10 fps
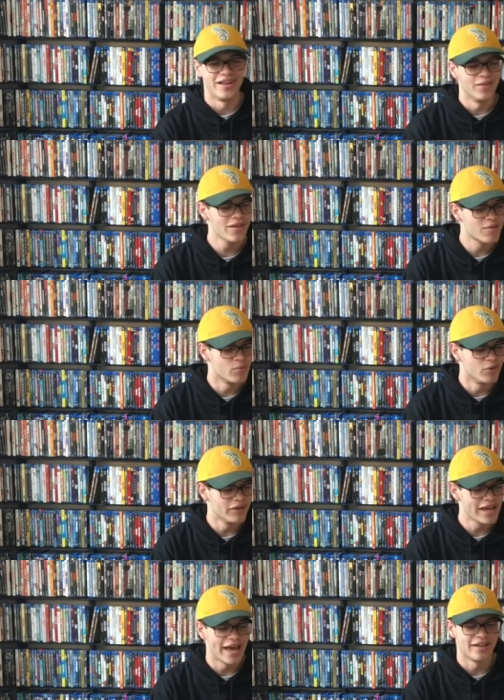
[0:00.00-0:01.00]
In this
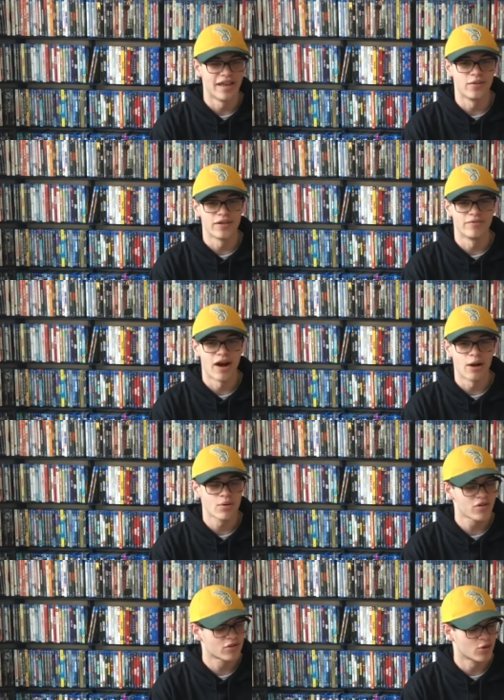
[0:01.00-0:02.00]
movie, a deadly
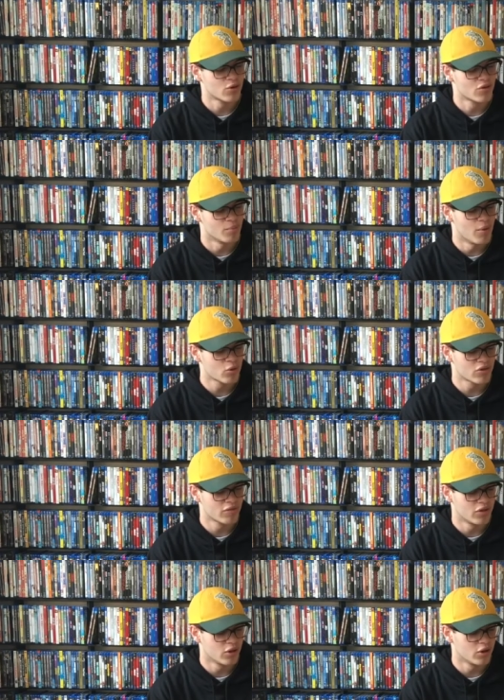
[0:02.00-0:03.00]
virus turns most
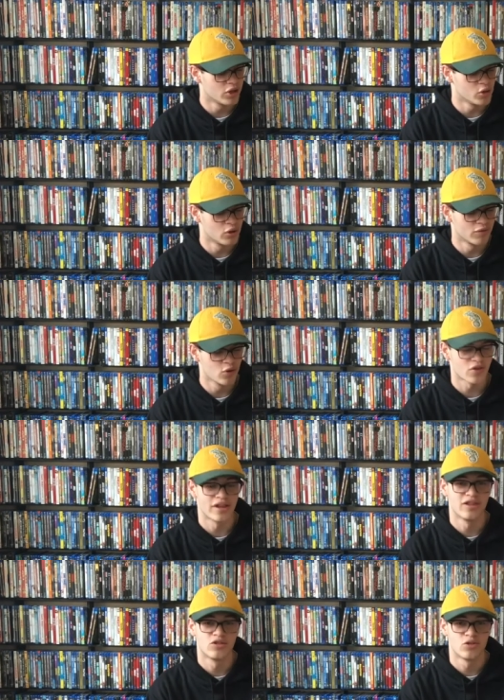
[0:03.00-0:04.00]
of the universe
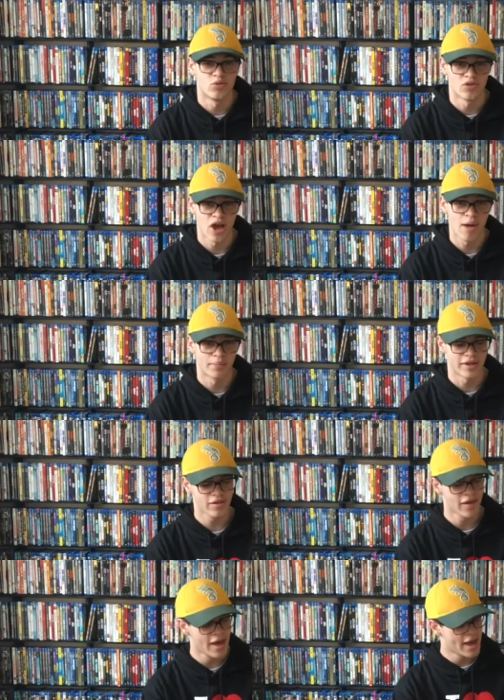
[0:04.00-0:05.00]
into
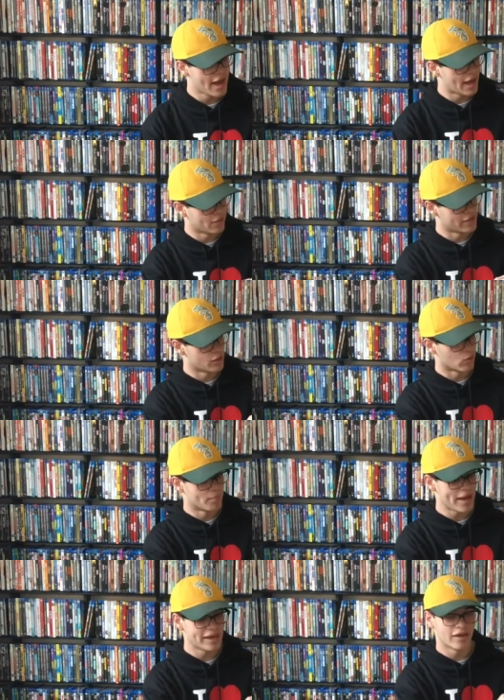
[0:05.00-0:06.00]
zombies, and the
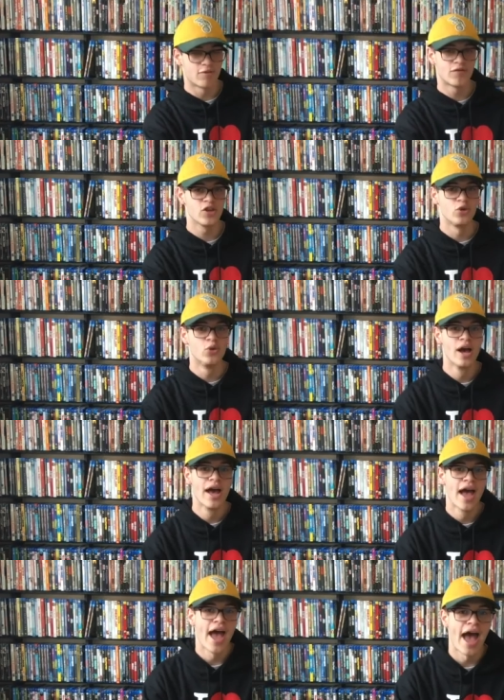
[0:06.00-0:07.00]
remaining few
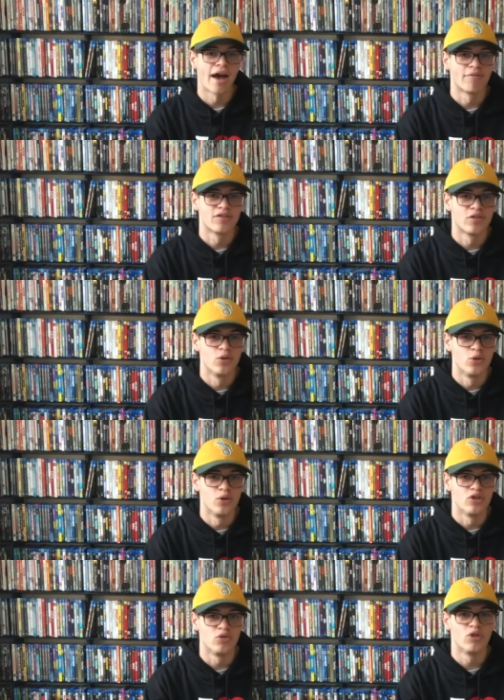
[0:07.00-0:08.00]
have
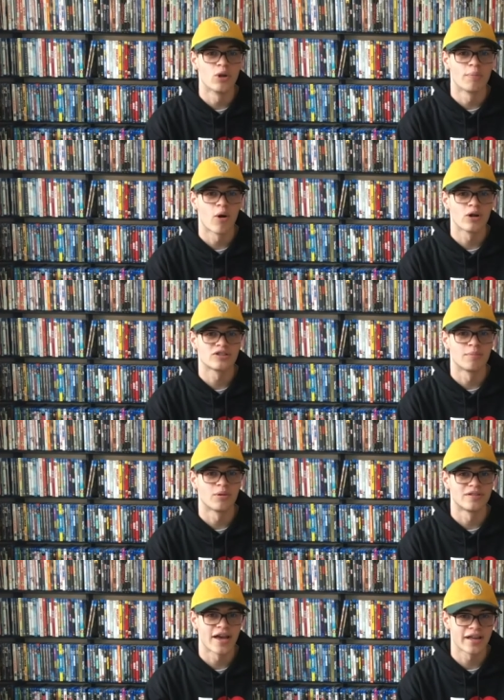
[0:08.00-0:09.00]
to do their part to
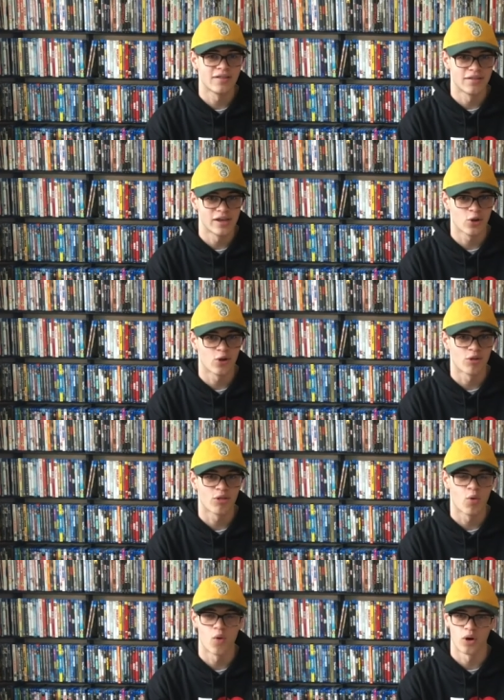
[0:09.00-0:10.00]
protect the
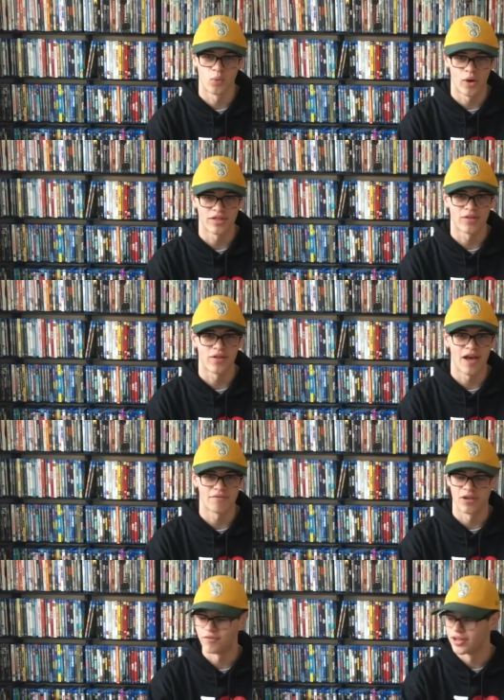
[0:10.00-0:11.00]
Earth, or what's left of